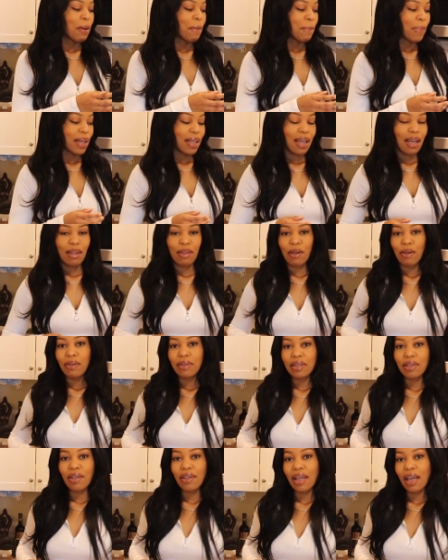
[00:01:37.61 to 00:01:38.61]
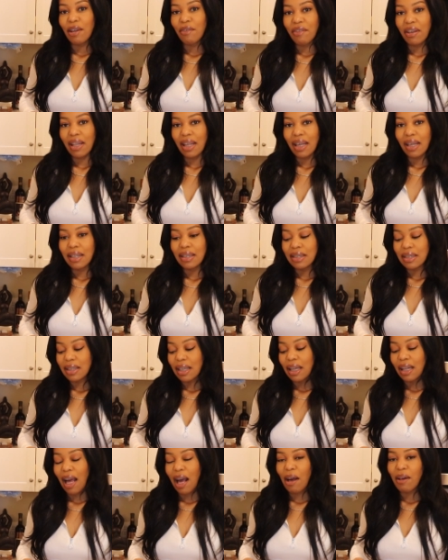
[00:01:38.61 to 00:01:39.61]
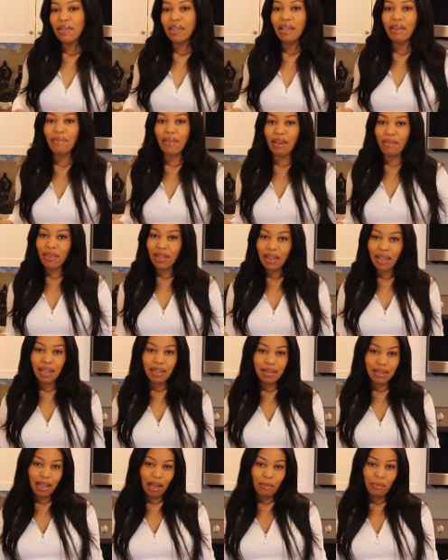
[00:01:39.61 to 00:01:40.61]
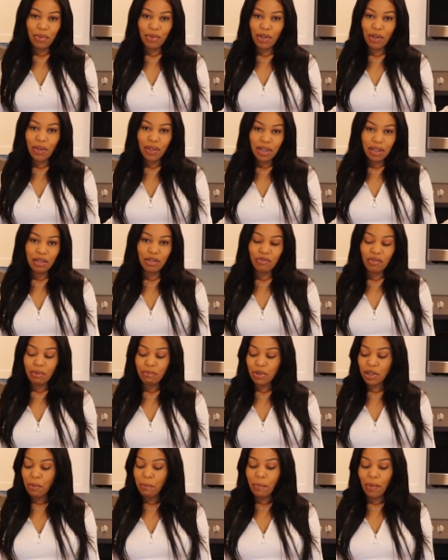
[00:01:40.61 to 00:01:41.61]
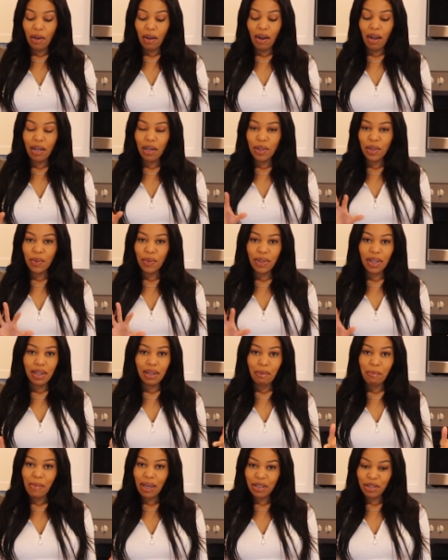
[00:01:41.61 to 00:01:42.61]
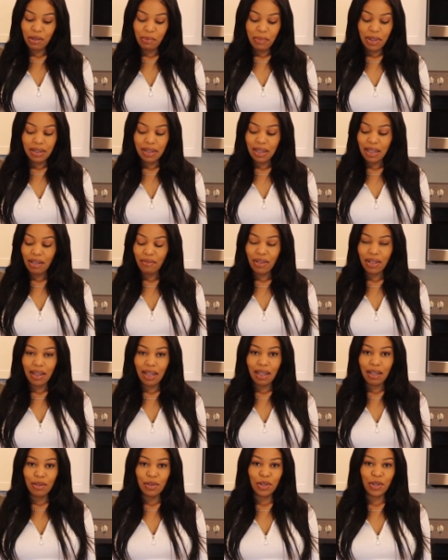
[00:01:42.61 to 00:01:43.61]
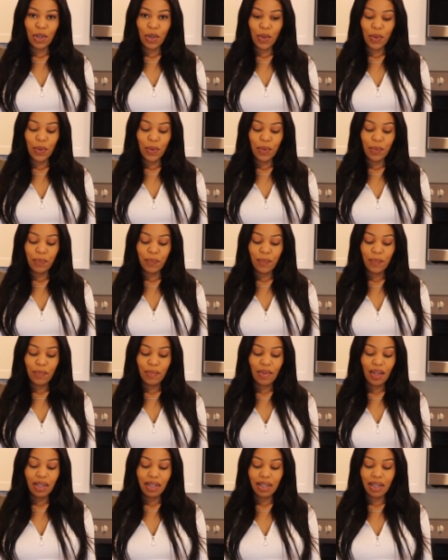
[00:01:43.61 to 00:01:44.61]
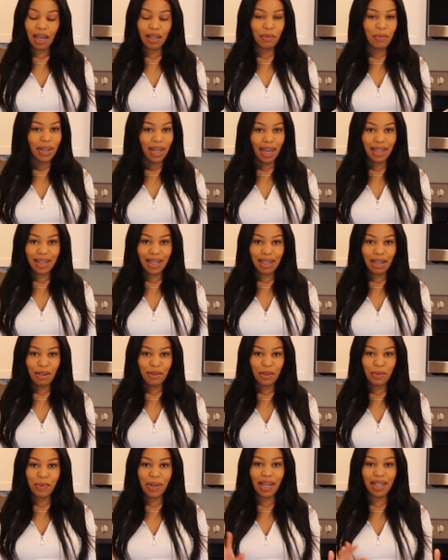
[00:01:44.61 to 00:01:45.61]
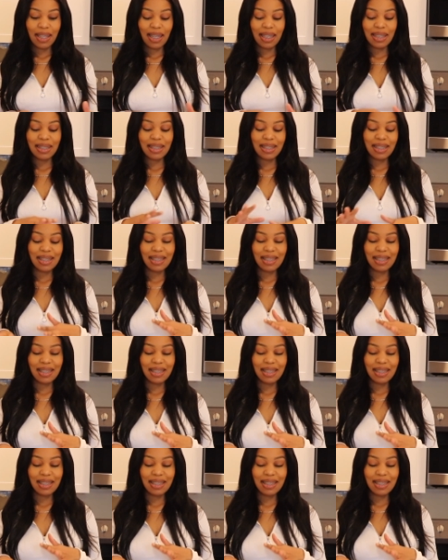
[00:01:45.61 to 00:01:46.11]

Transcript: But yeah, those are the ingredients, and I'll leave everything down below in the description bar, including the measurements and everything. So now that we got that out the way, let's